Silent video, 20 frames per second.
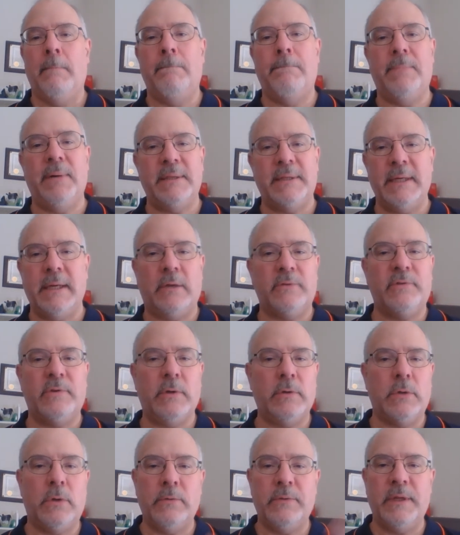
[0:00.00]
But they also
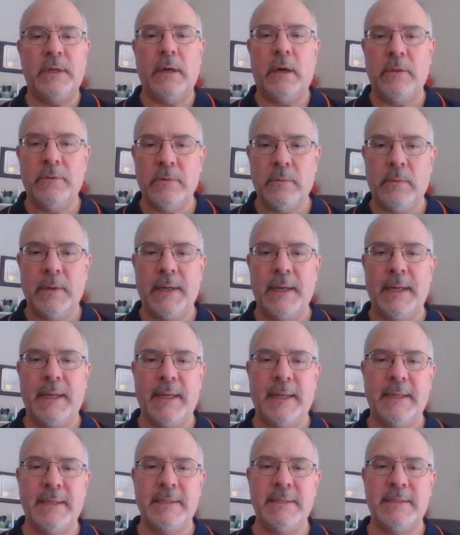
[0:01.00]
don't go the other way
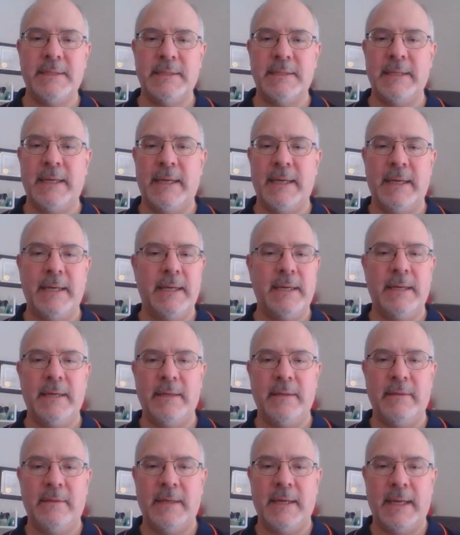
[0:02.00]
and
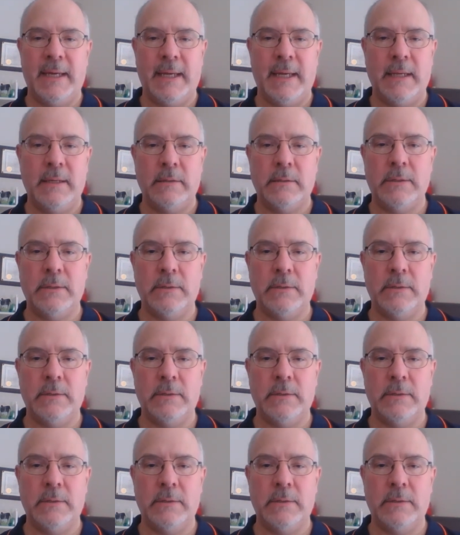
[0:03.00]
say that